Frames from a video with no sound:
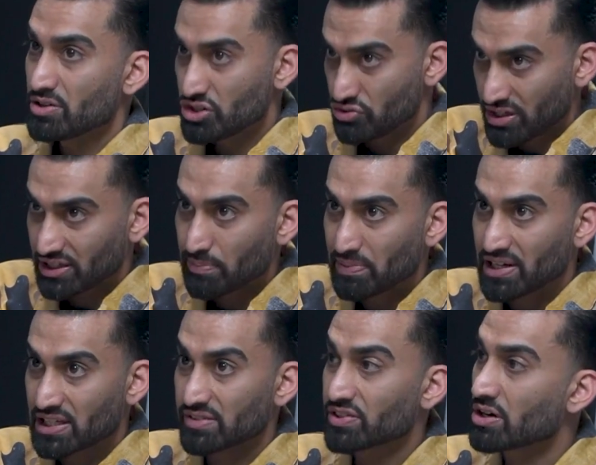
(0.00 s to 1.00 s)
strictly
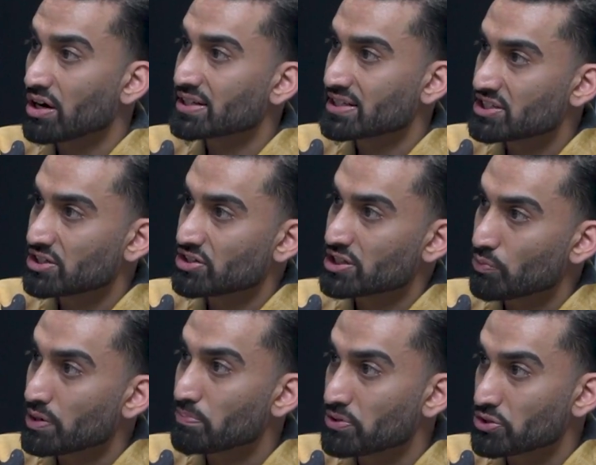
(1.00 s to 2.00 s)
because of the content series that
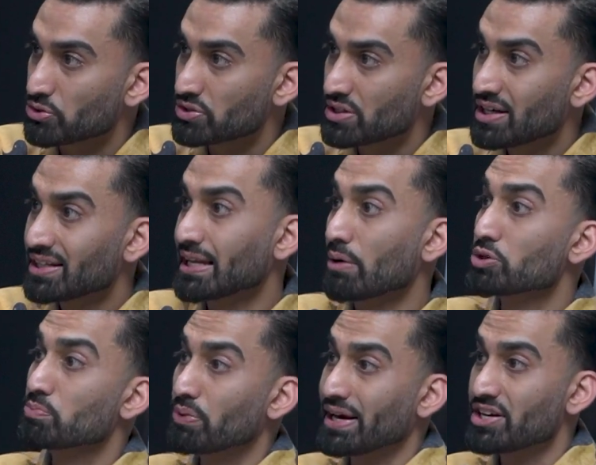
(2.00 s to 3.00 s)
we produced that
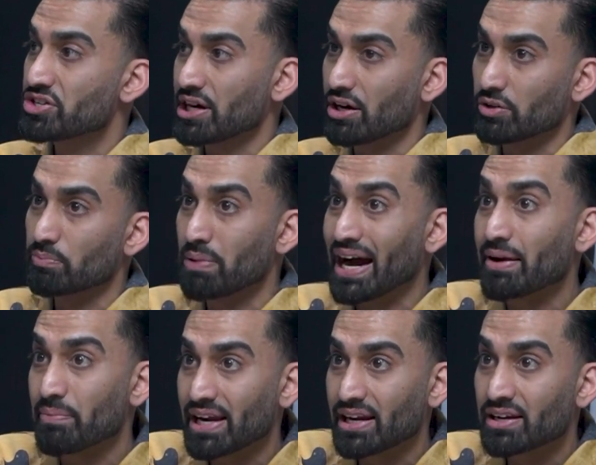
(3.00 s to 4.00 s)
was brainchild by
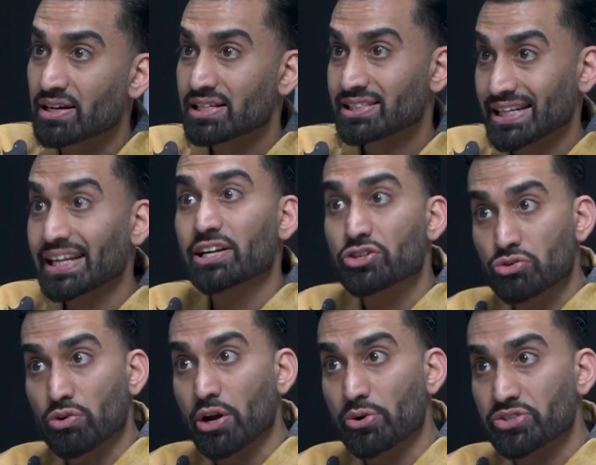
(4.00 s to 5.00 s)
me sitting in
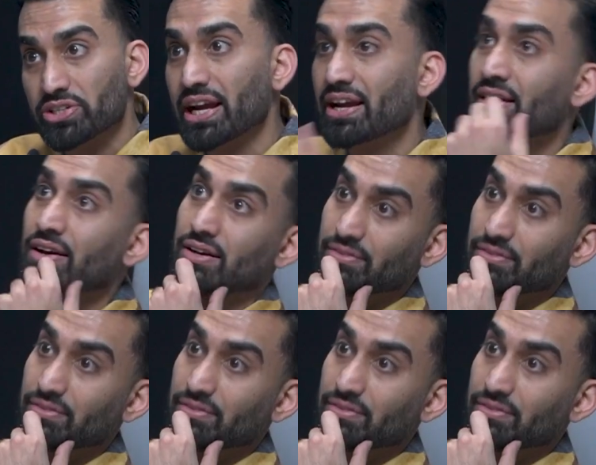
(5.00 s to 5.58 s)
Toronto saying,